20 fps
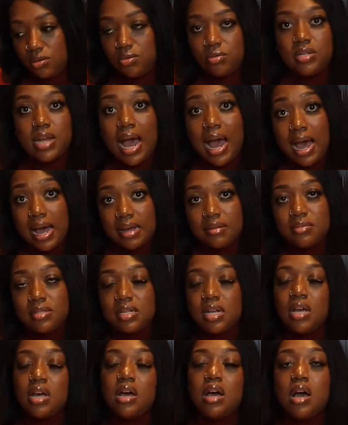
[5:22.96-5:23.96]
times
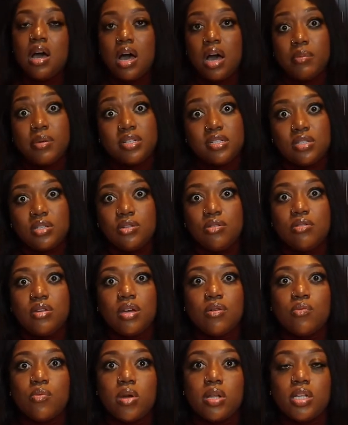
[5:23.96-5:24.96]
until you
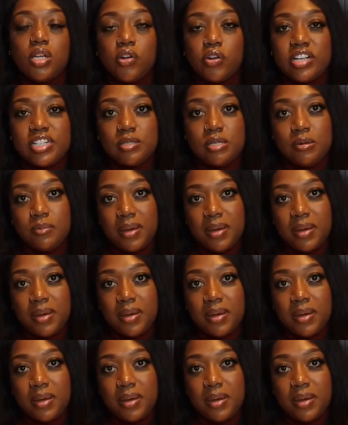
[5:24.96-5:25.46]
get really crispy